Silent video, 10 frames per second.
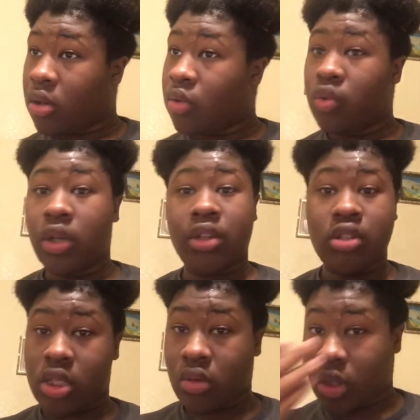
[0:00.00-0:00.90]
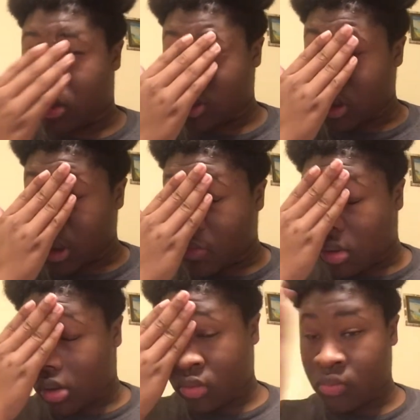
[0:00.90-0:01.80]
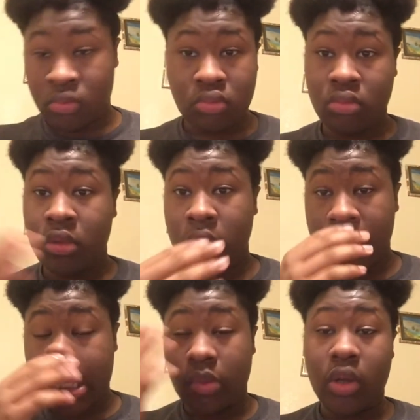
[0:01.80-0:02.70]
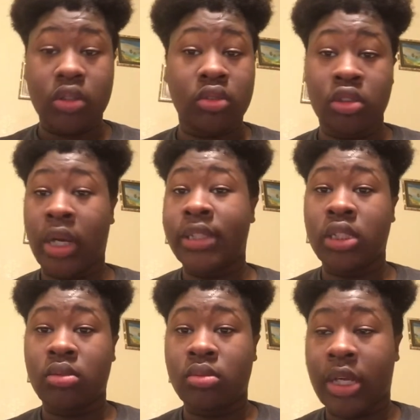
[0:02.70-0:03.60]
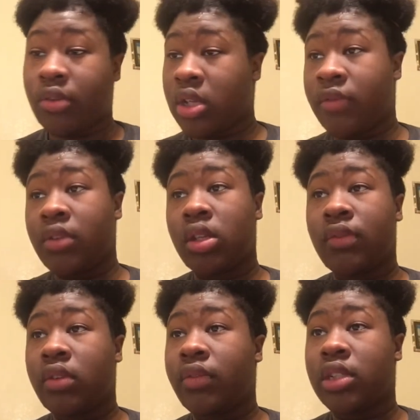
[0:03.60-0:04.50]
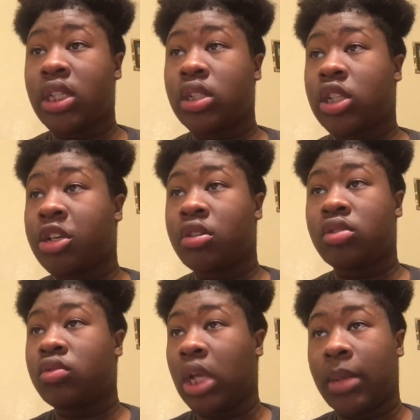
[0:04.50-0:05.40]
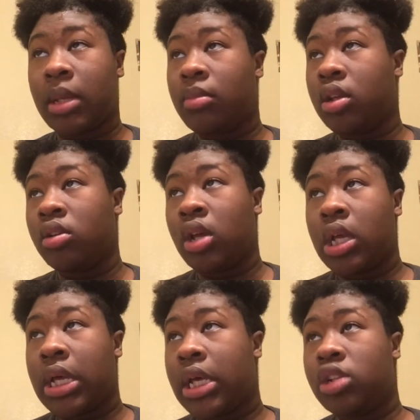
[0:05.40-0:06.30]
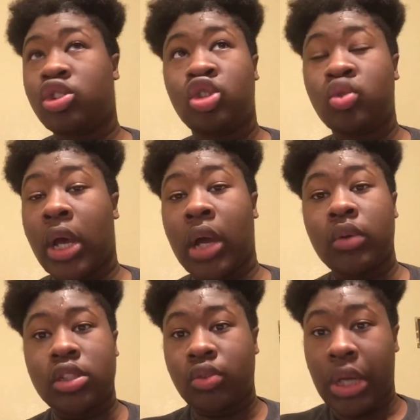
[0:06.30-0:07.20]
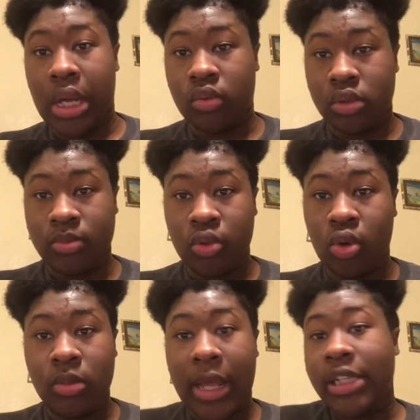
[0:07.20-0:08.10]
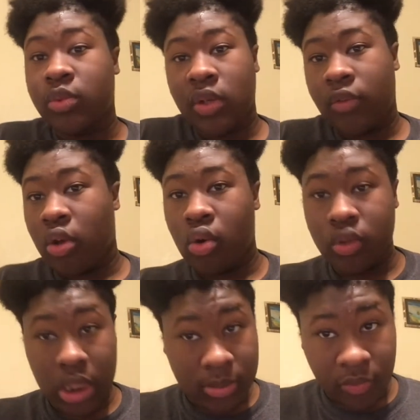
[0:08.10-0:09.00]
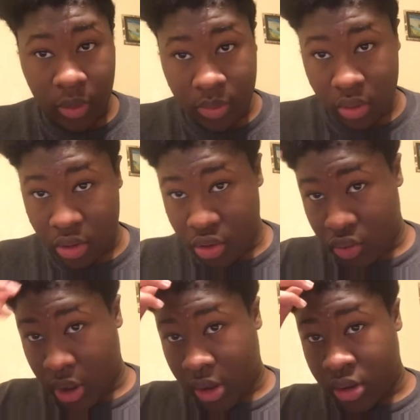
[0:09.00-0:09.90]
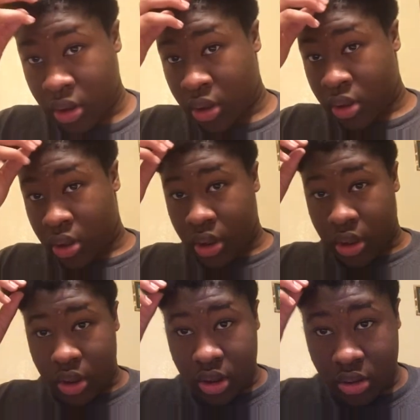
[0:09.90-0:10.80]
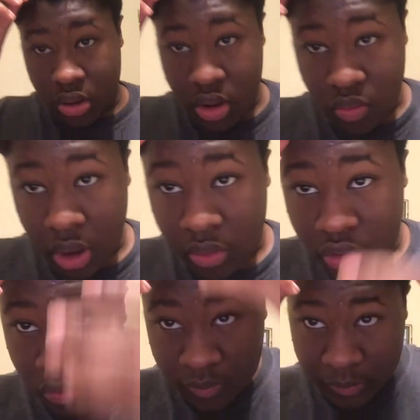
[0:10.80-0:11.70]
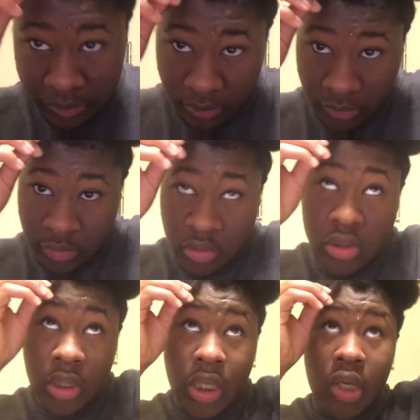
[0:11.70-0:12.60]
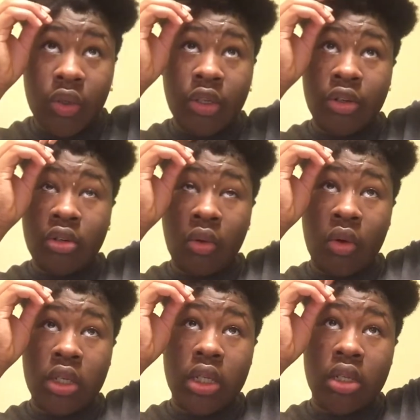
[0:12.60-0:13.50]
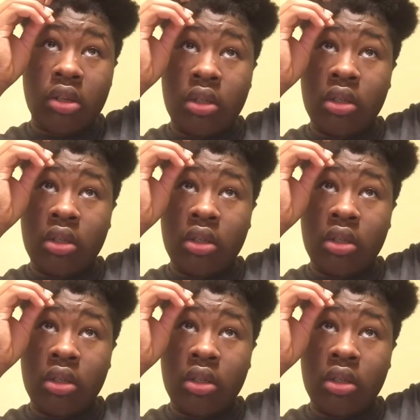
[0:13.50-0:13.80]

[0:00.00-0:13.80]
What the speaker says: do nothing to your hair. Just leave it alone and wait until it dries up. Like even if it takes like, it's gonna take maybe 2 hours, 3 hours. But normally I just wait for the whole day before I put on a do-rag. And this is what I'll do. So I go here, go on ahead.